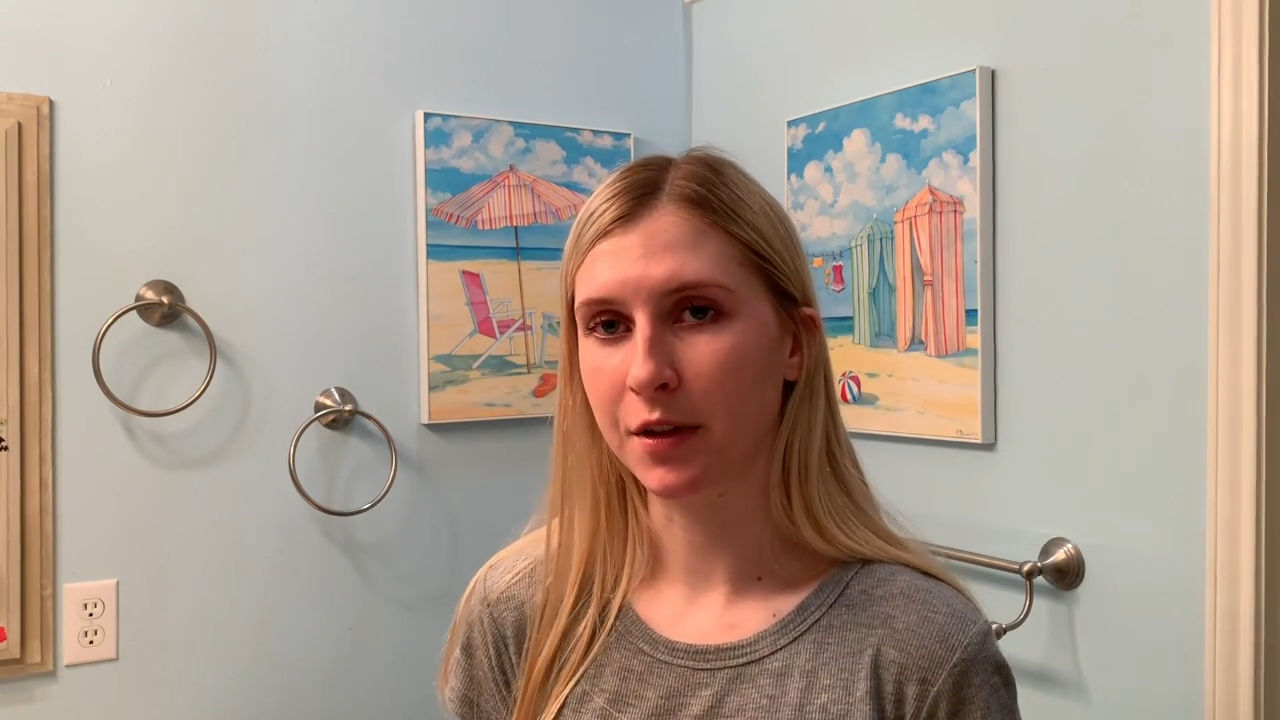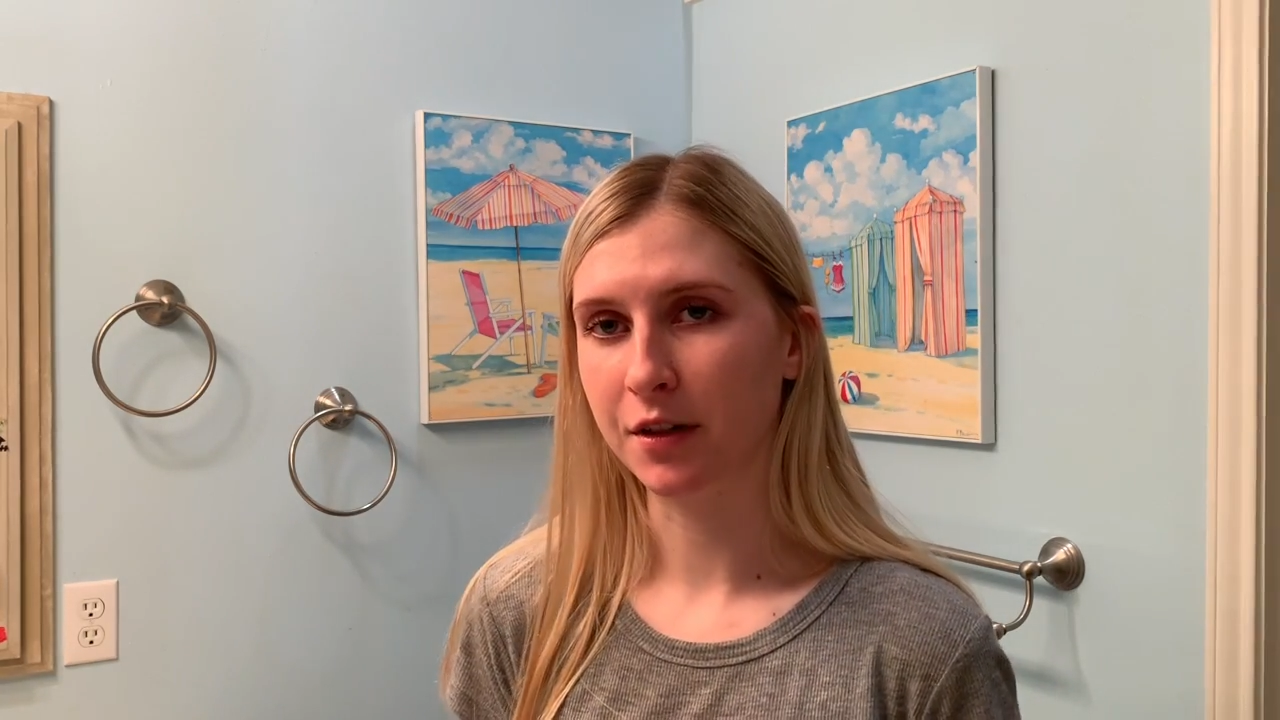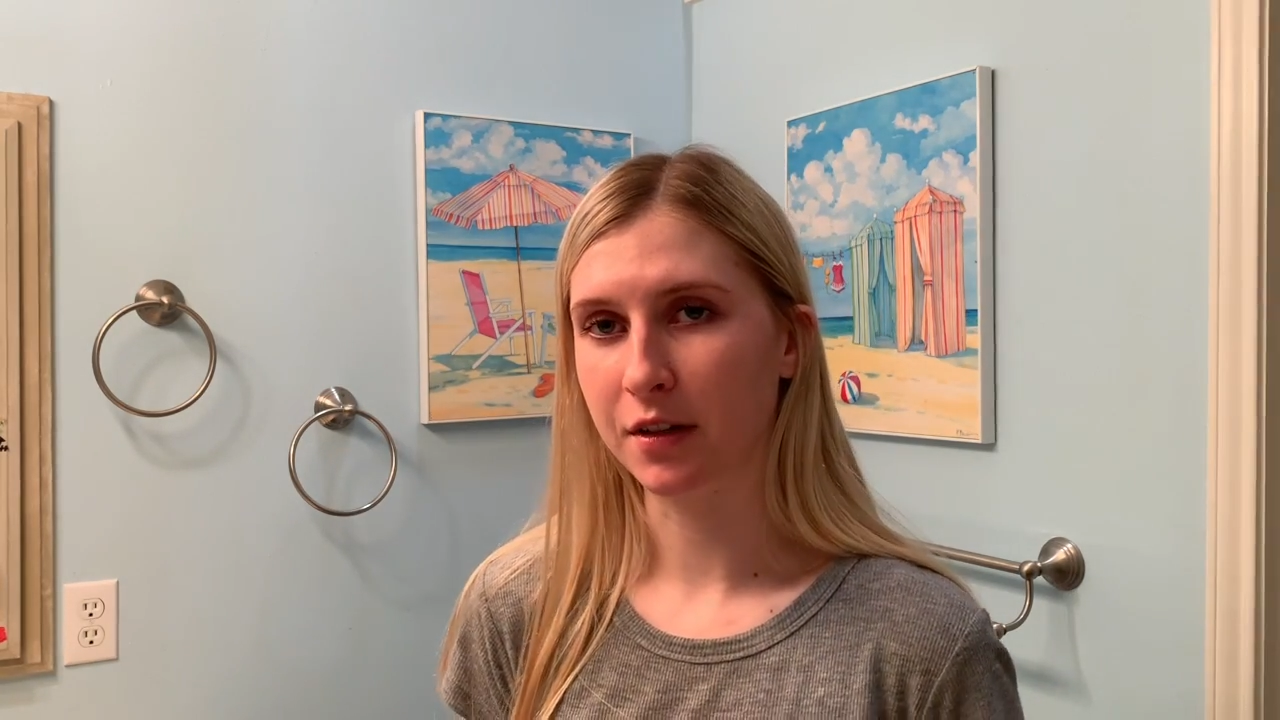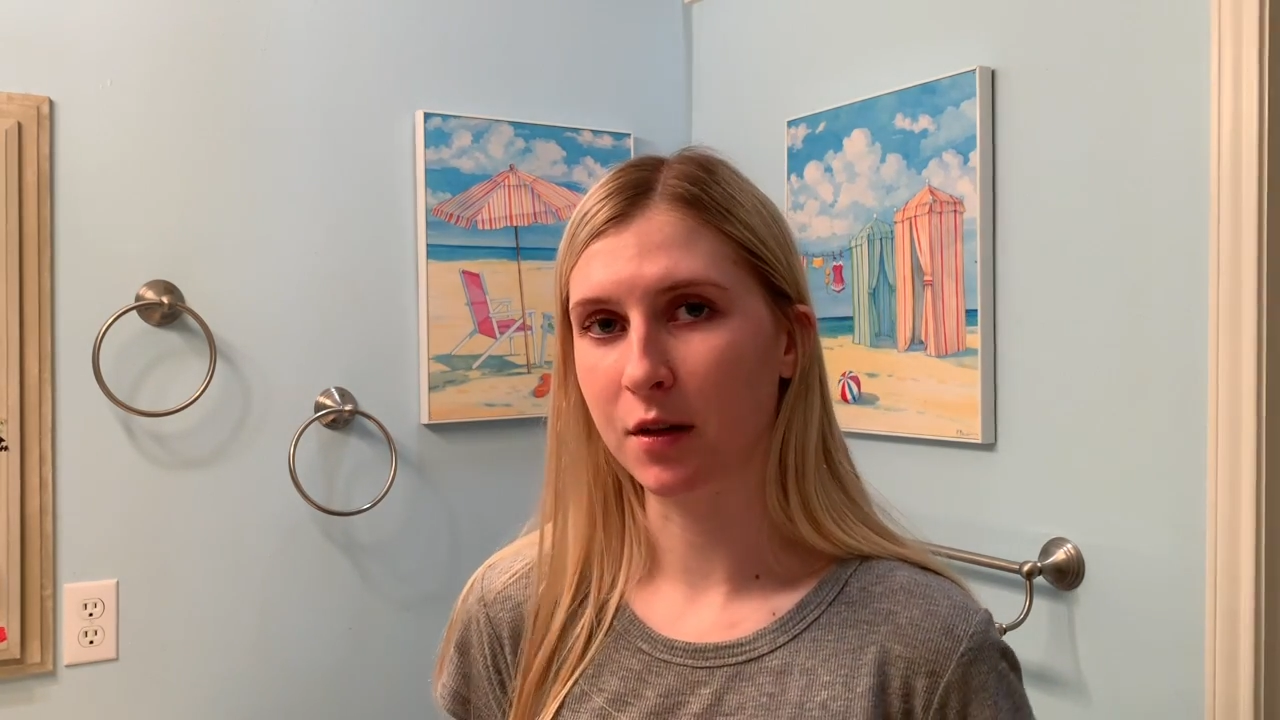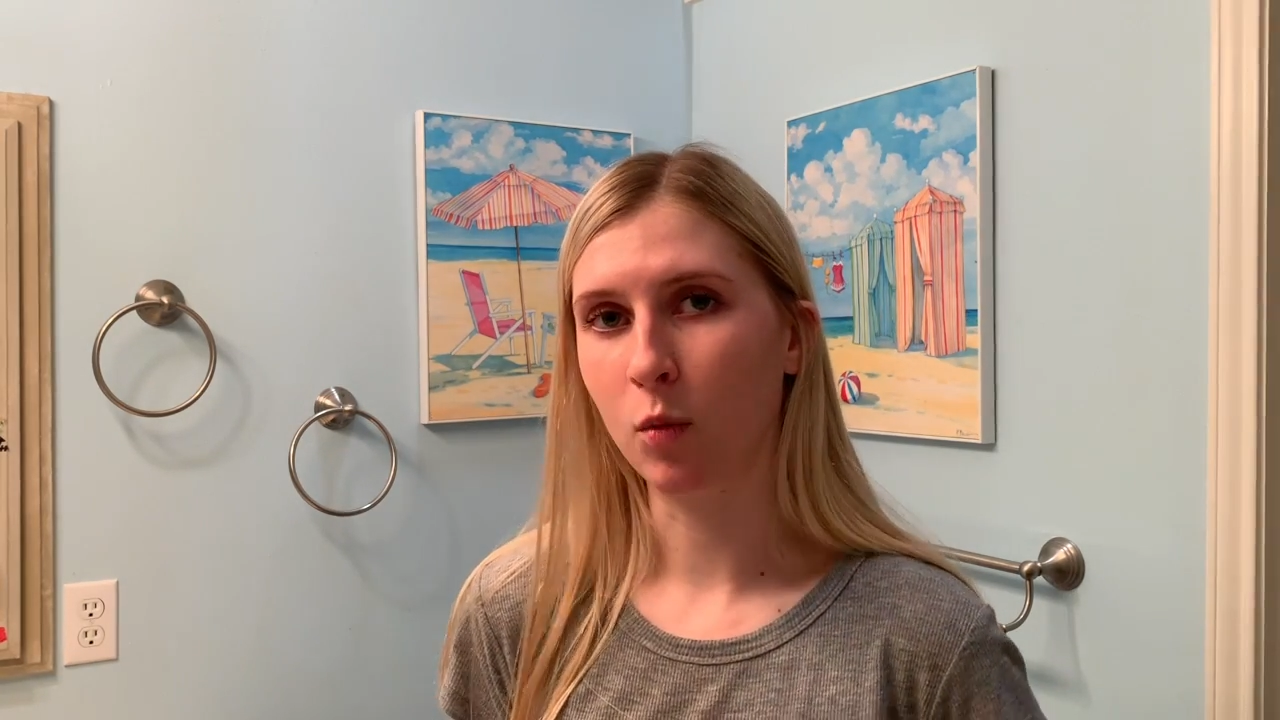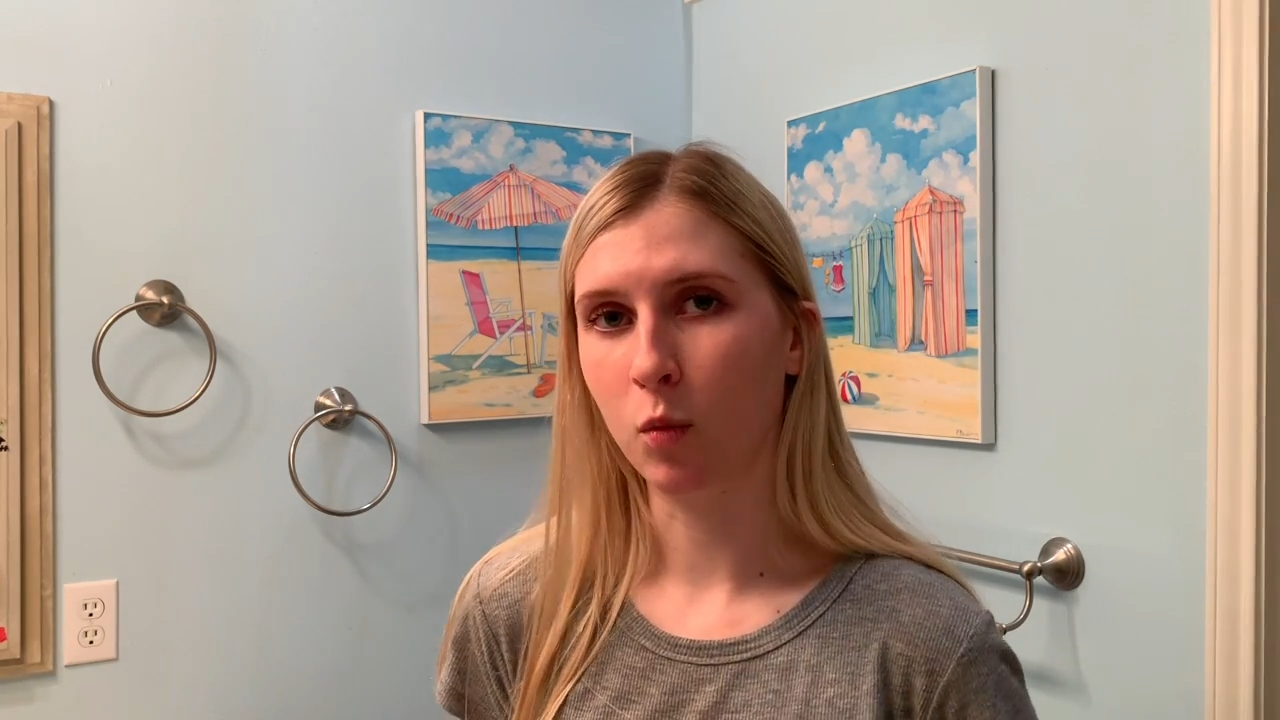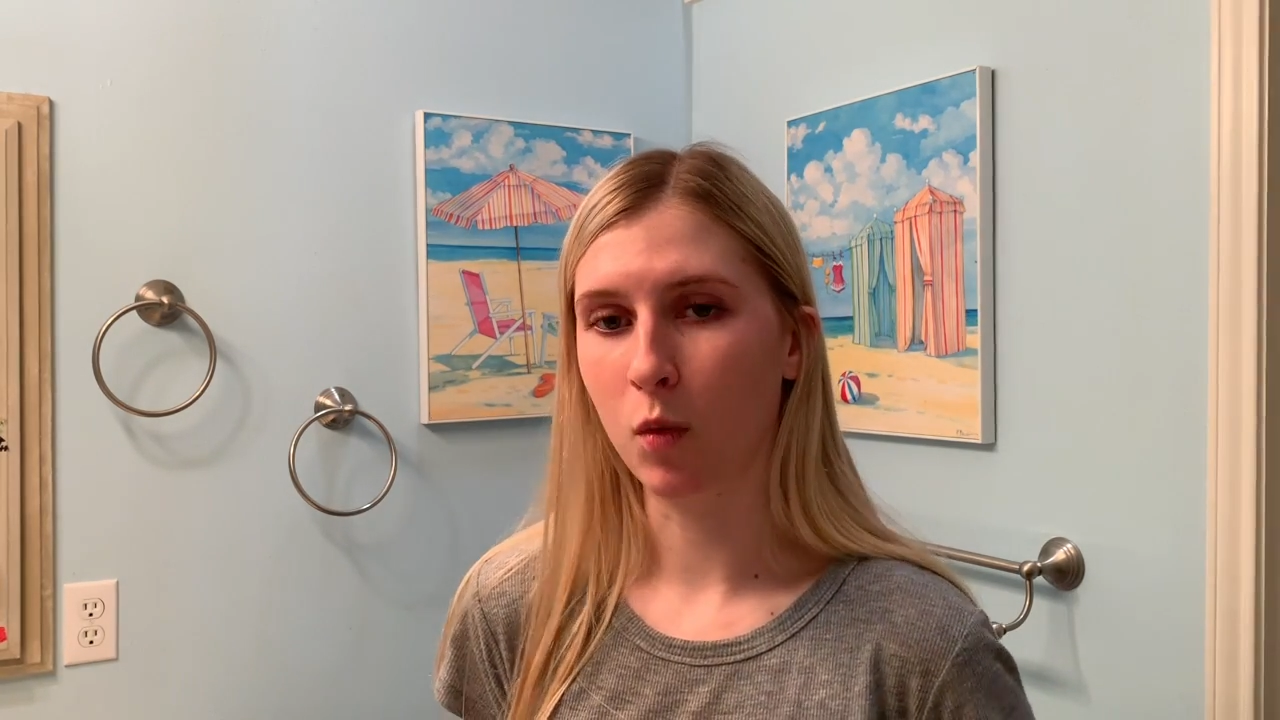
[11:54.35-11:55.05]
when you're like